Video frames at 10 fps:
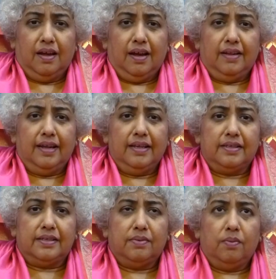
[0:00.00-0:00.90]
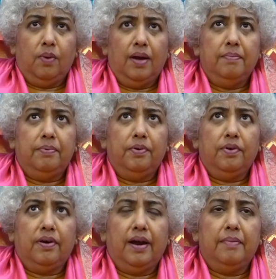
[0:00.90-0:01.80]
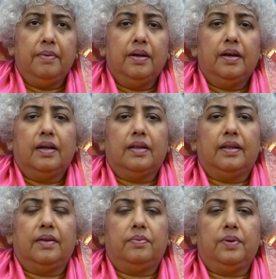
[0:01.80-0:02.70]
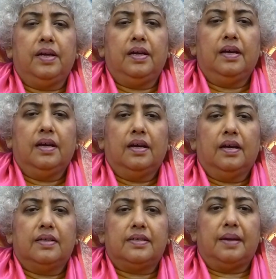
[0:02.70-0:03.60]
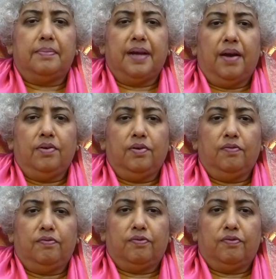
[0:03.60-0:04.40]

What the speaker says: And that's one program that we stepped out of